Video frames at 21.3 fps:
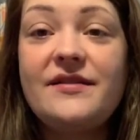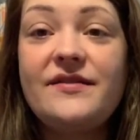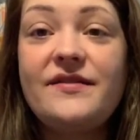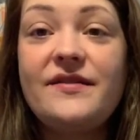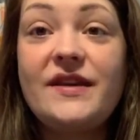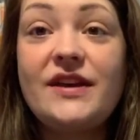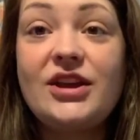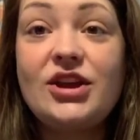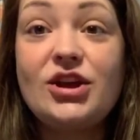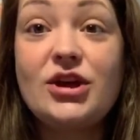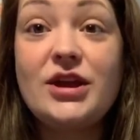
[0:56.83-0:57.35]

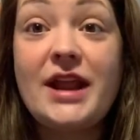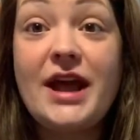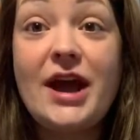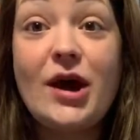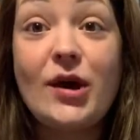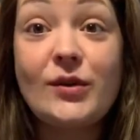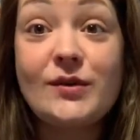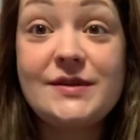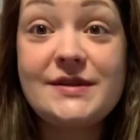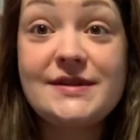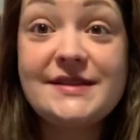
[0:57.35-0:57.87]
figure it
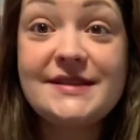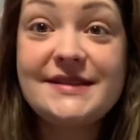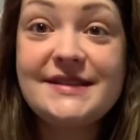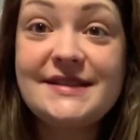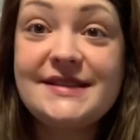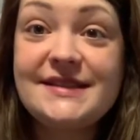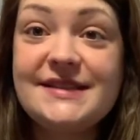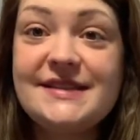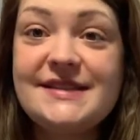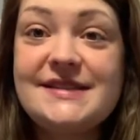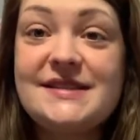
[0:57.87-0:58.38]
out.
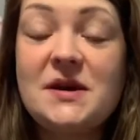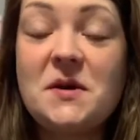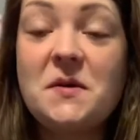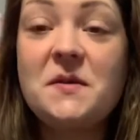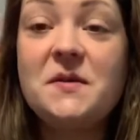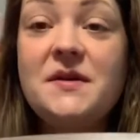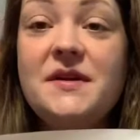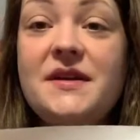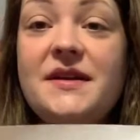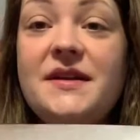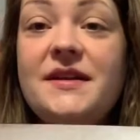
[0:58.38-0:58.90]
So
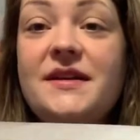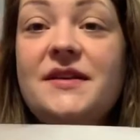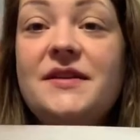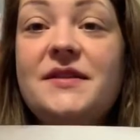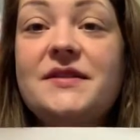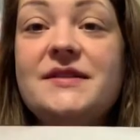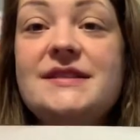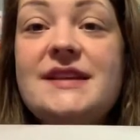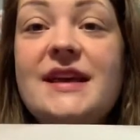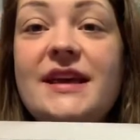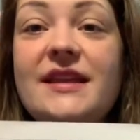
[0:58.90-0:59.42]

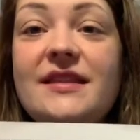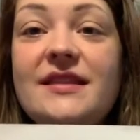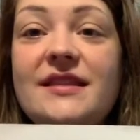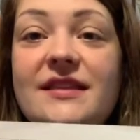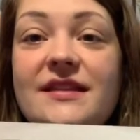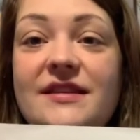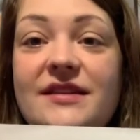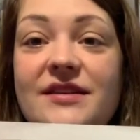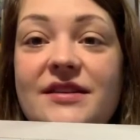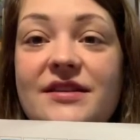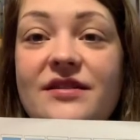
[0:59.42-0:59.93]
you'll
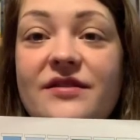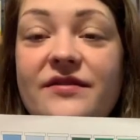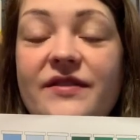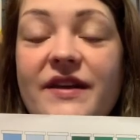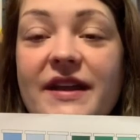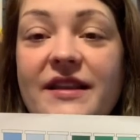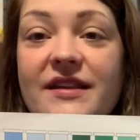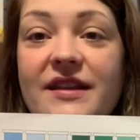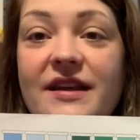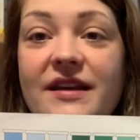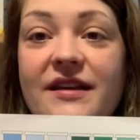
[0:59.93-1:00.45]

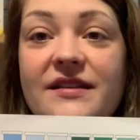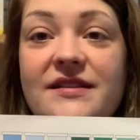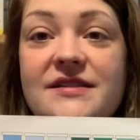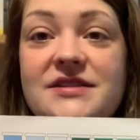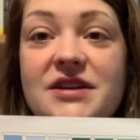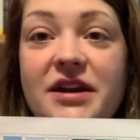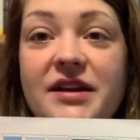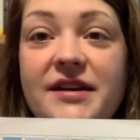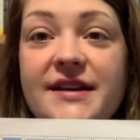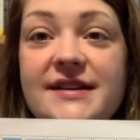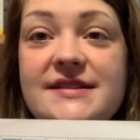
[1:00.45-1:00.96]
find the
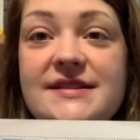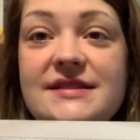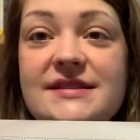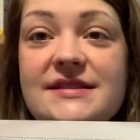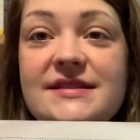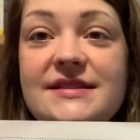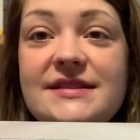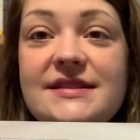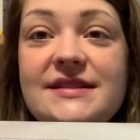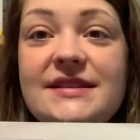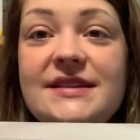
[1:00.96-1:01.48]

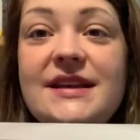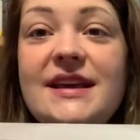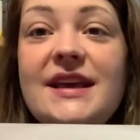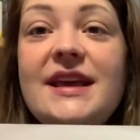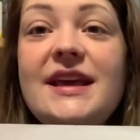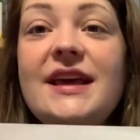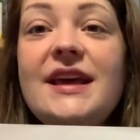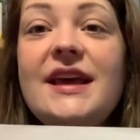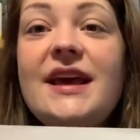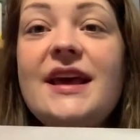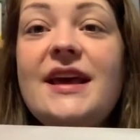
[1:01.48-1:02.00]
darkest,
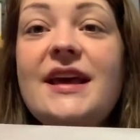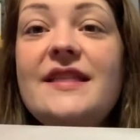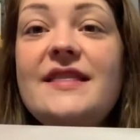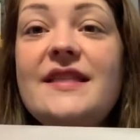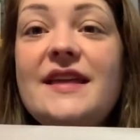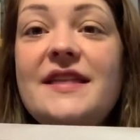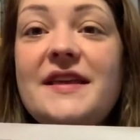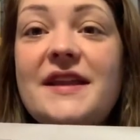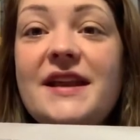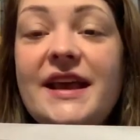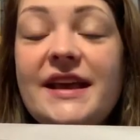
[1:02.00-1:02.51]
and
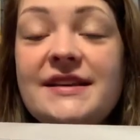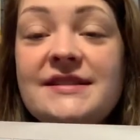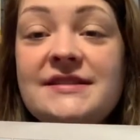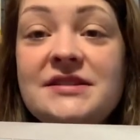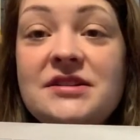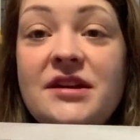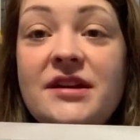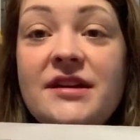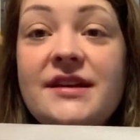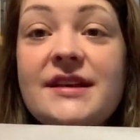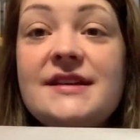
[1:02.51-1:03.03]
then the next
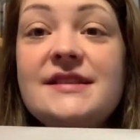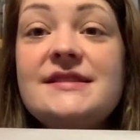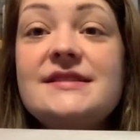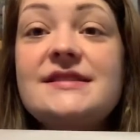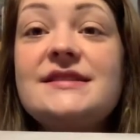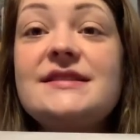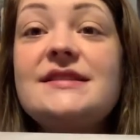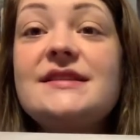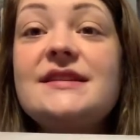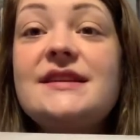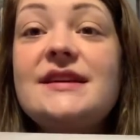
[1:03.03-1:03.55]

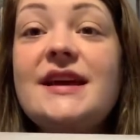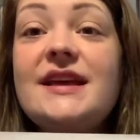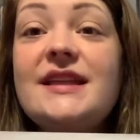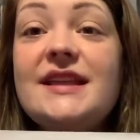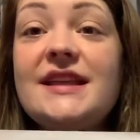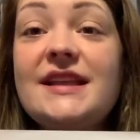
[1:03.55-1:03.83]
darkest, and